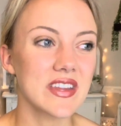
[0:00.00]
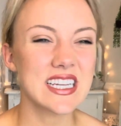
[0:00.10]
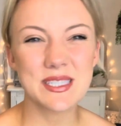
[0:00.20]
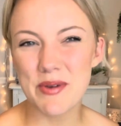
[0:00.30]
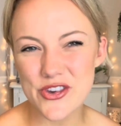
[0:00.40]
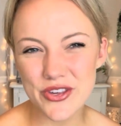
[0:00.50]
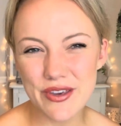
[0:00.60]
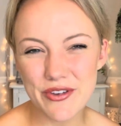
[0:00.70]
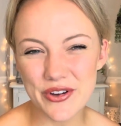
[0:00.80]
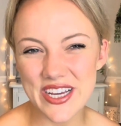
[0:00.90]
especially if
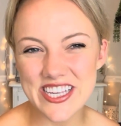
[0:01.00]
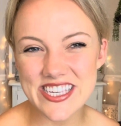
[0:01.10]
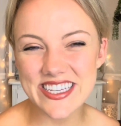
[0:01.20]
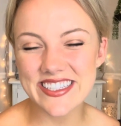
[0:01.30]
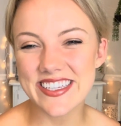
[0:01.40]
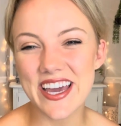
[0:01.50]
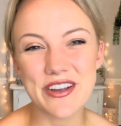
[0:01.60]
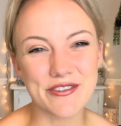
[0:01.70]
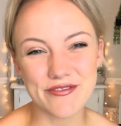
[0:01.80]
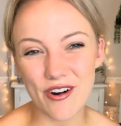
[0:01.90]
you're itching to get your
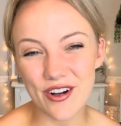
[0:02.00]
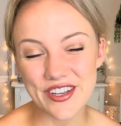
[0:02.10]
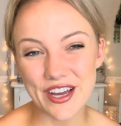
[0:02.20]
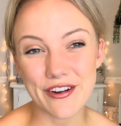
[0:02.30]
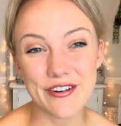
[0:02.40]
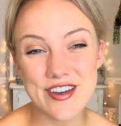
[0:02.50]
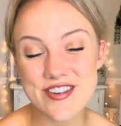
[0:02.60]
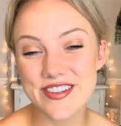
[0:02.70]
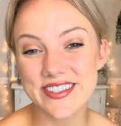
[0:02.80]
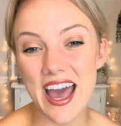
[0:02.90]
fall
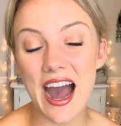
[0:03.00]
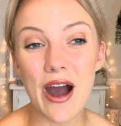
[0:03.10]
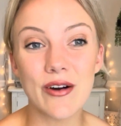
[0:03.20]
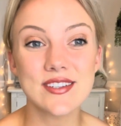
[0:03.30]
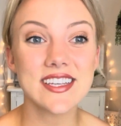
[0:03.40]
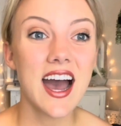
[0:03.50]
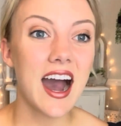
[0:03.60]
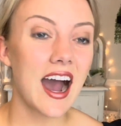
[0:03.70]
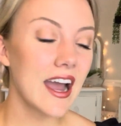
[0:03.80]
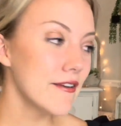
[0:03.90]
decorations out,
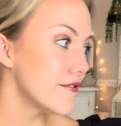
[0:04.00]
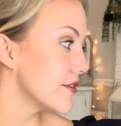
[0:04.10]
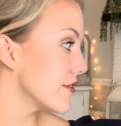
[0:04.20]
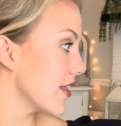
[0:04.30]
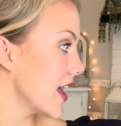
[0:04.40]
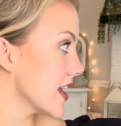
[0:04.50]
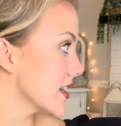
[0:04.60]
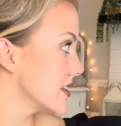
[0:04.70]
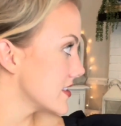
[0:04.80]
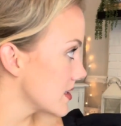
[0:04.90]
I feel like
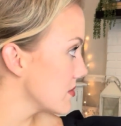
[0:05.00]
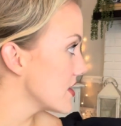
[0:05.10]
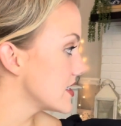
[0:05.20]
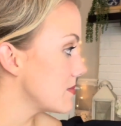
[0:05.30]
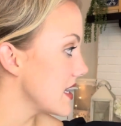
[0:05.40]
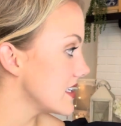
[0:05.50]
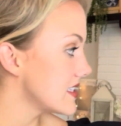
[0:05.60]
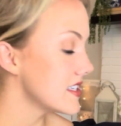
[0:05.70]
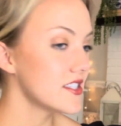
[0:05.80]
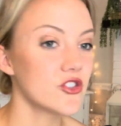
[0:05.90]
some of the
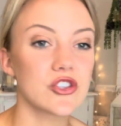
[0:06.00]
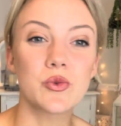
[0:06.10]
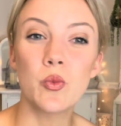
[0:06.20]
spaces just